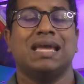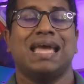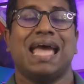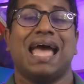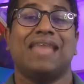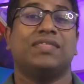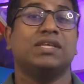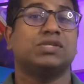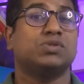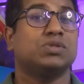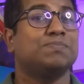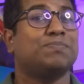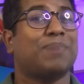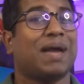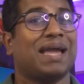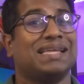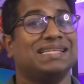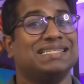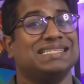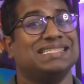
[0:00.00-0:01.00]
And this was
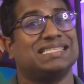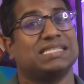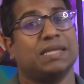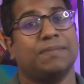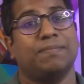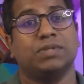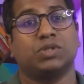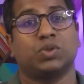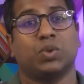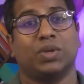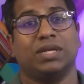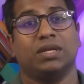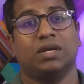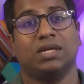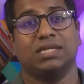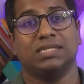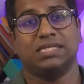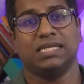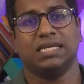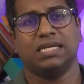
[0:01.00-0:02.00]
back in December
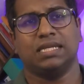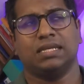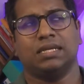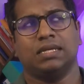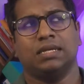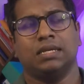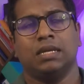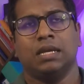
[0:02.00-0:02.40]
2019.